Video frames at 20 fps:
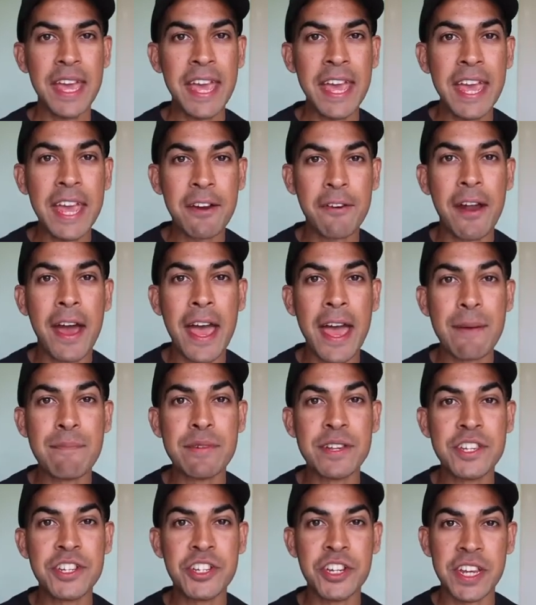Here at
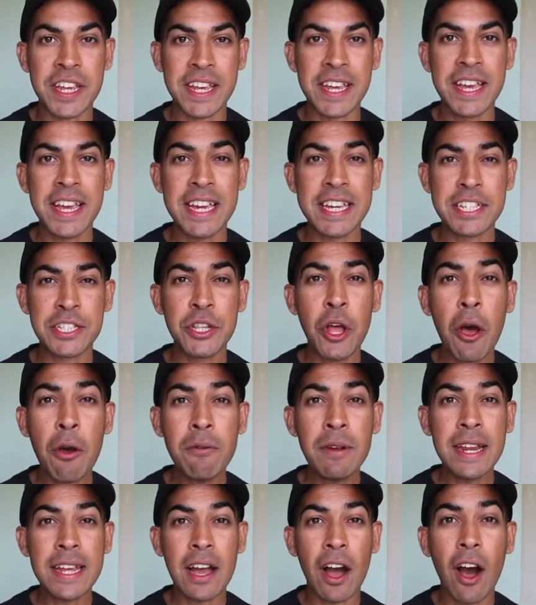MSG, it's not
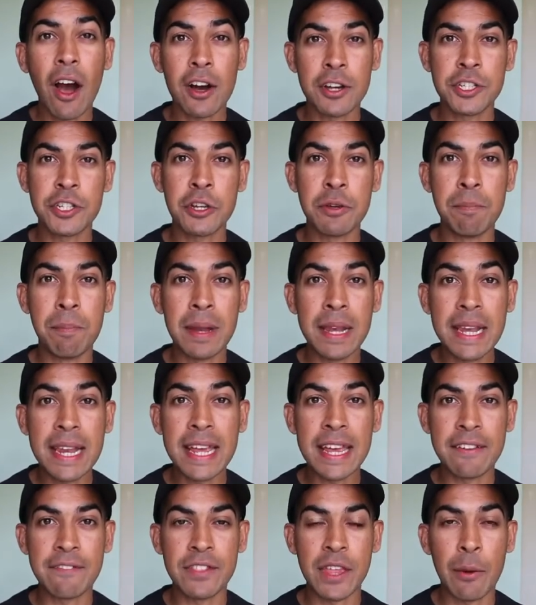only us who
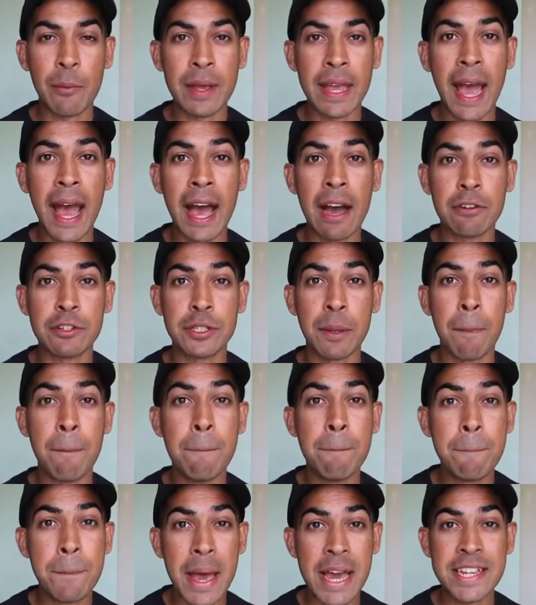believe that we house the
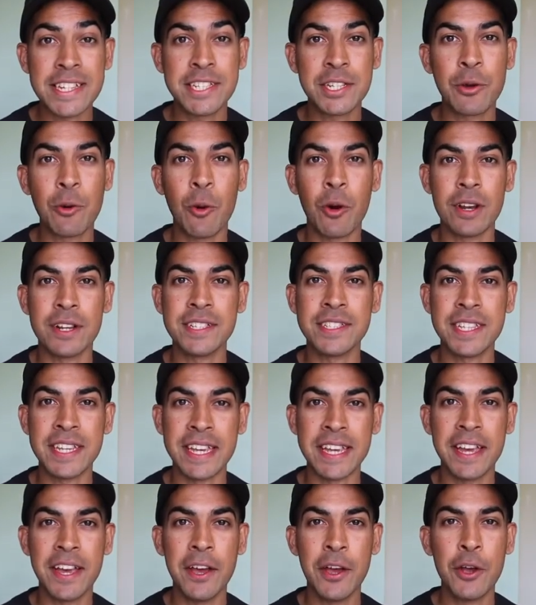best
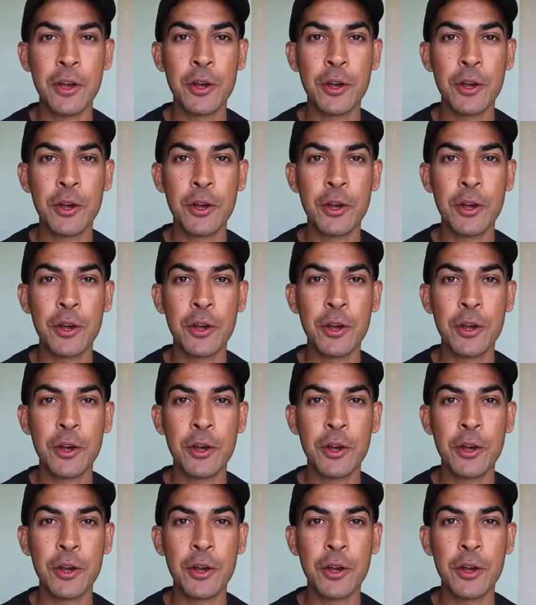quality